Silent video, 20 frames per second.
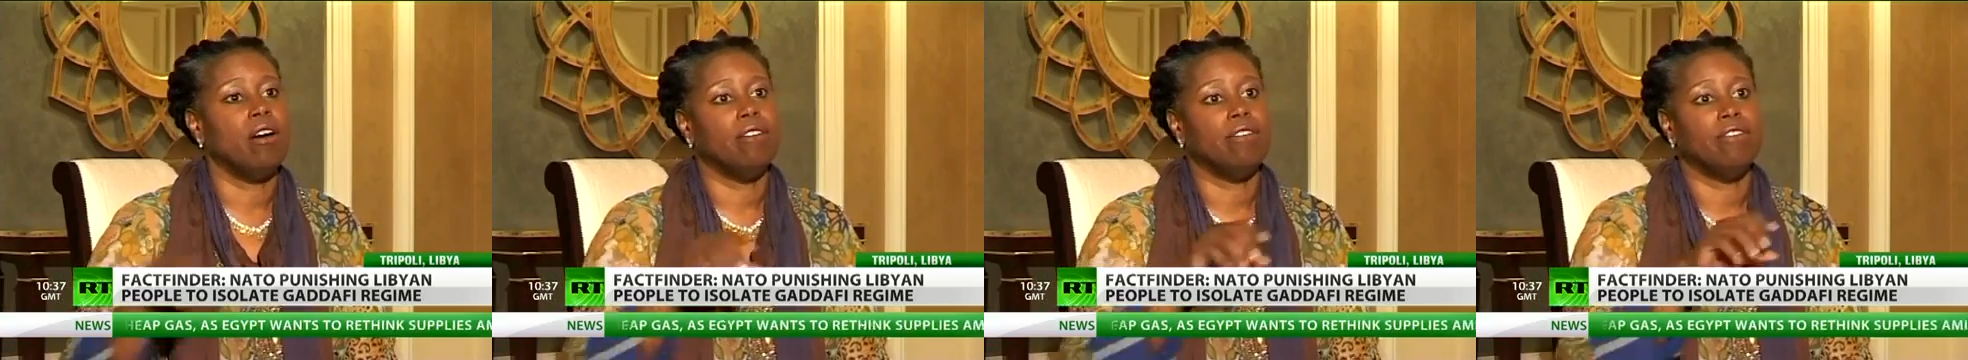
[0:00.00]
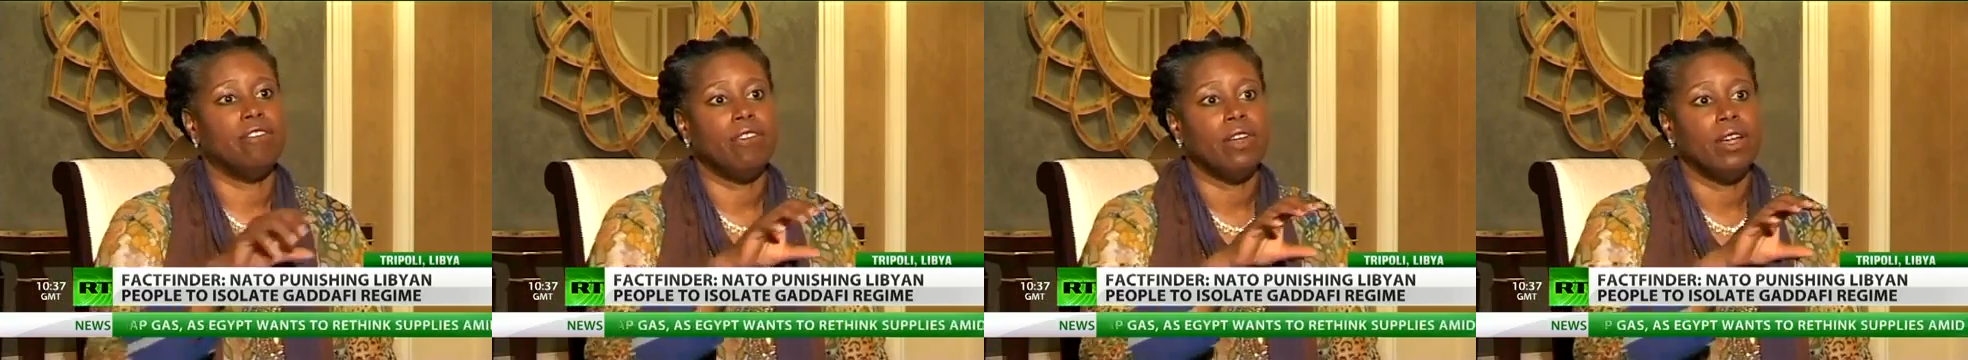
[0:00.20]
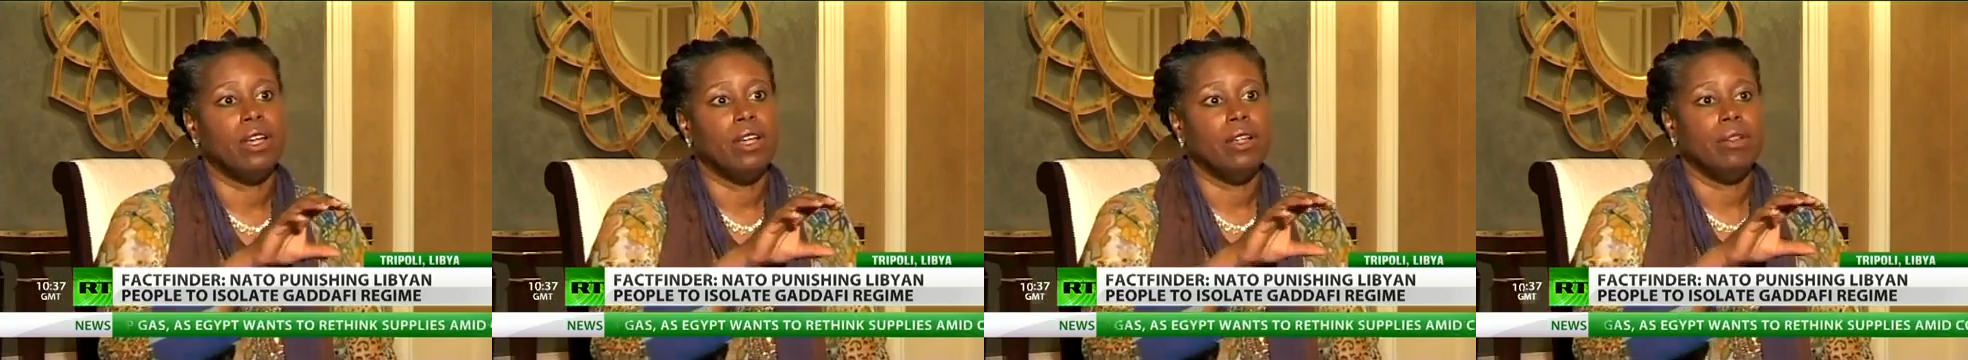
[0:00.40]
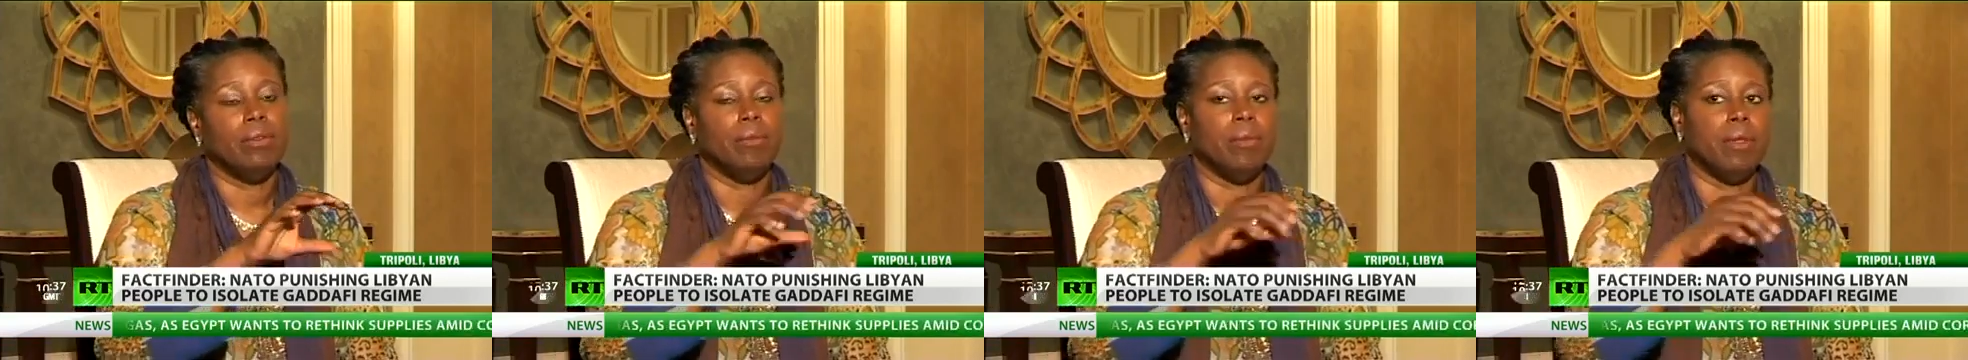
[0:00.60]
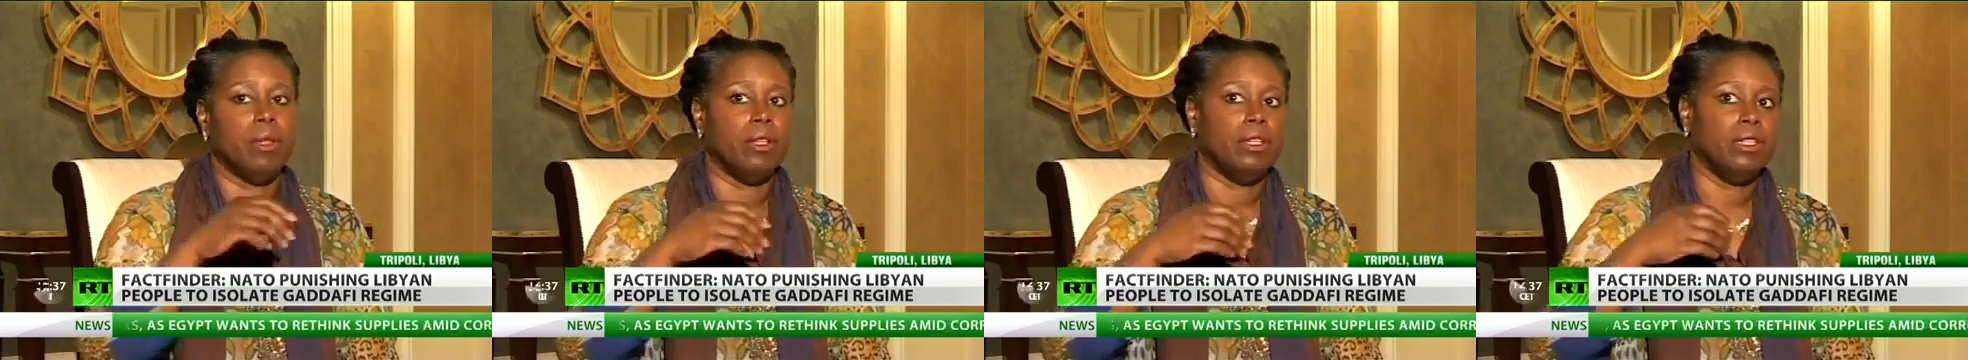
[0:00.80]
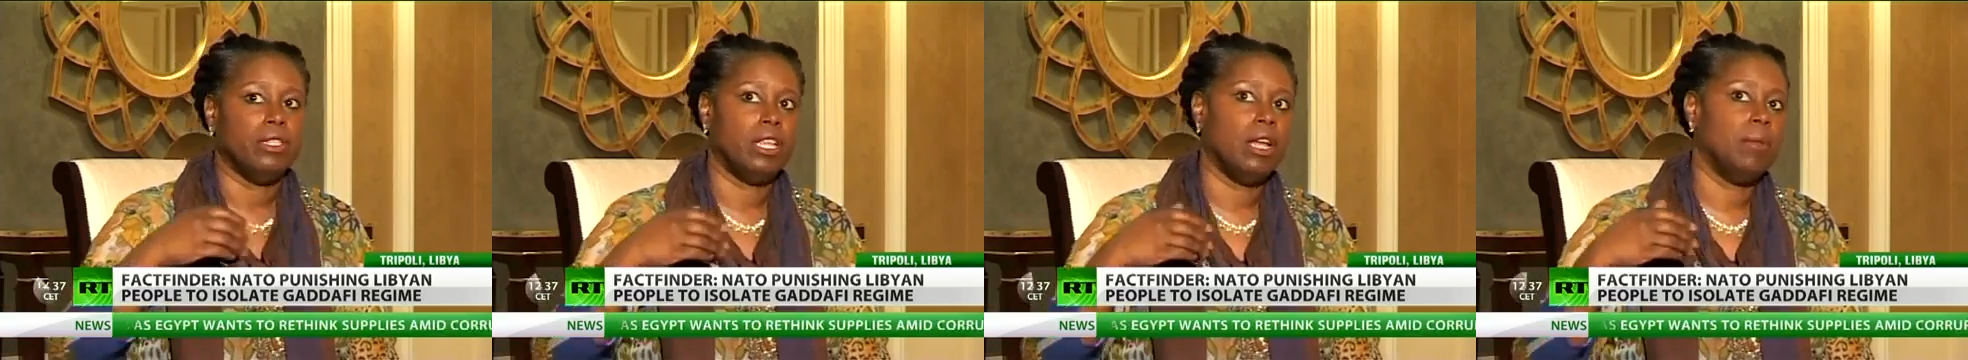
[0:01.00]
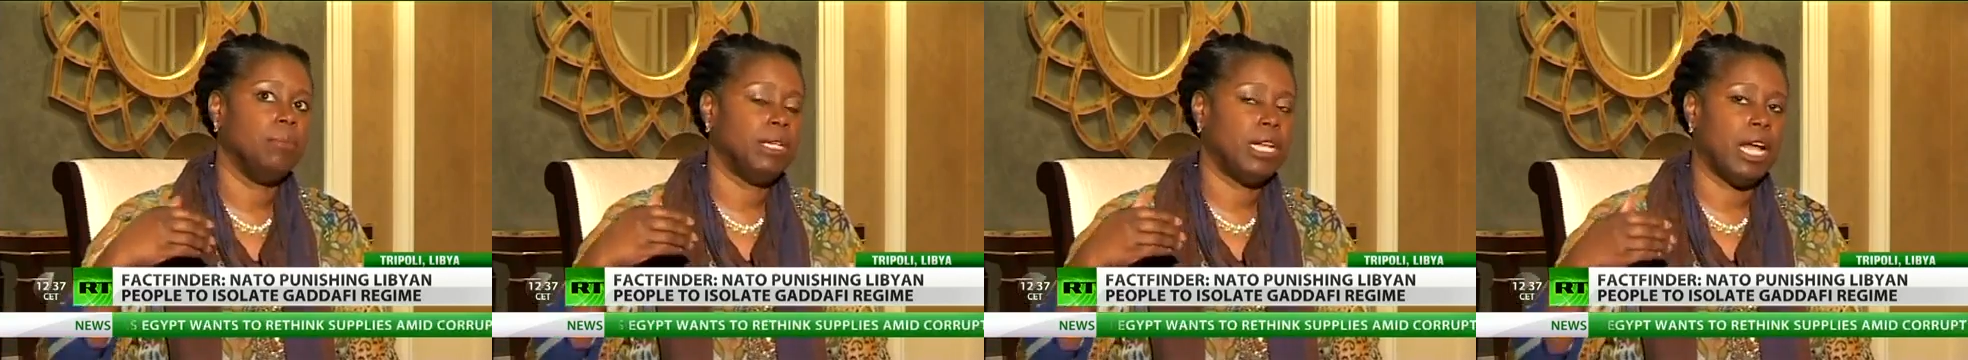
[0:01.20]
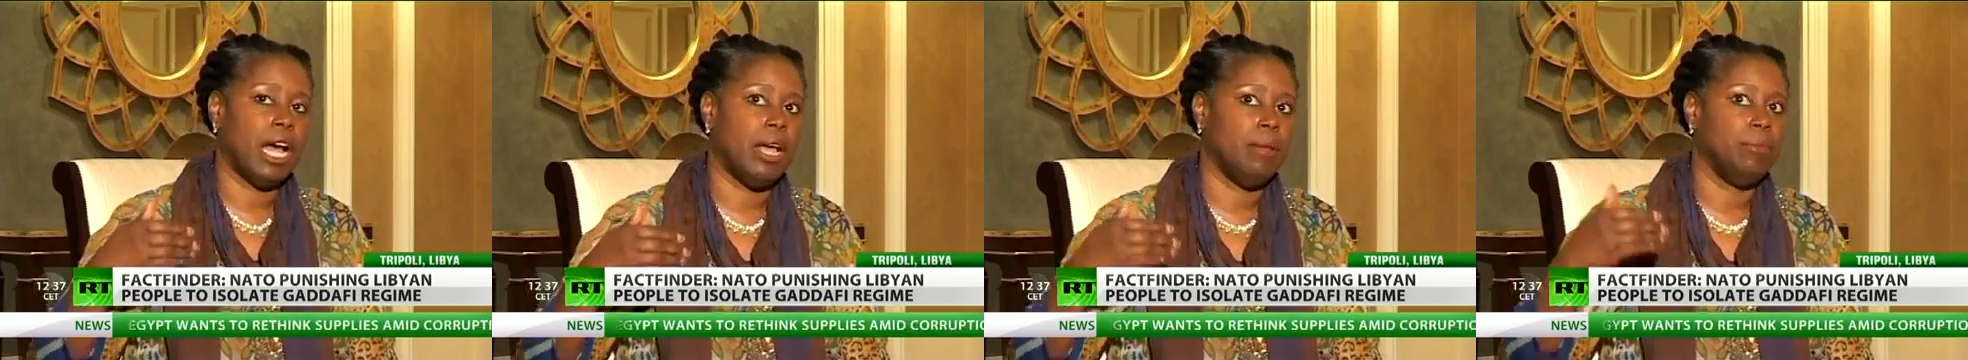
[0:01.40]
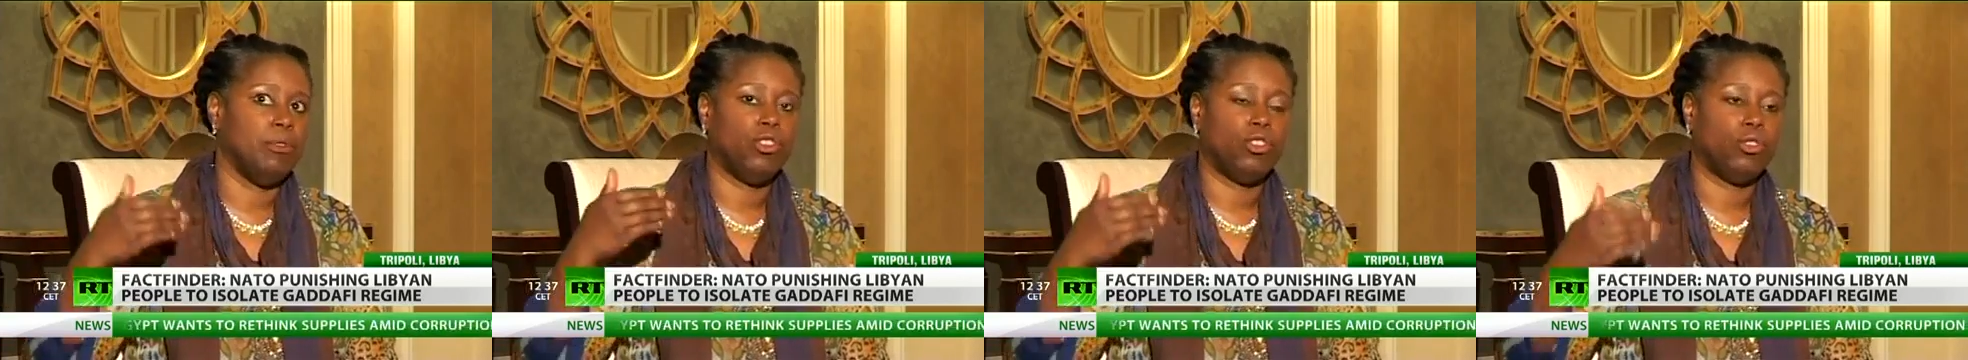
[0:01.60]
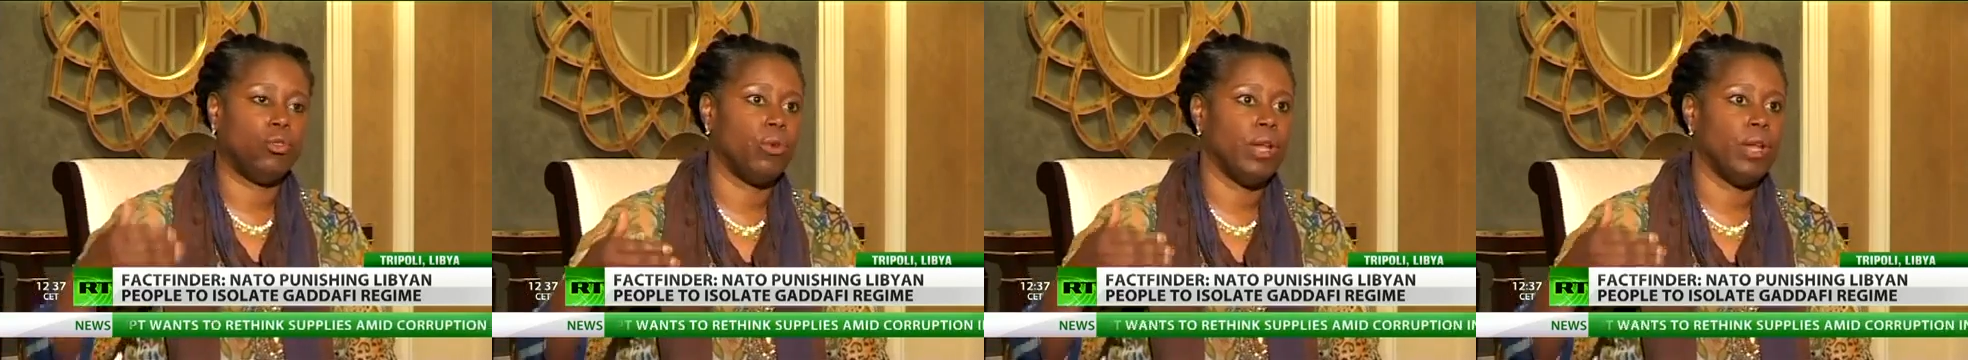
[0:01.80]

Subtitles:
of sometimes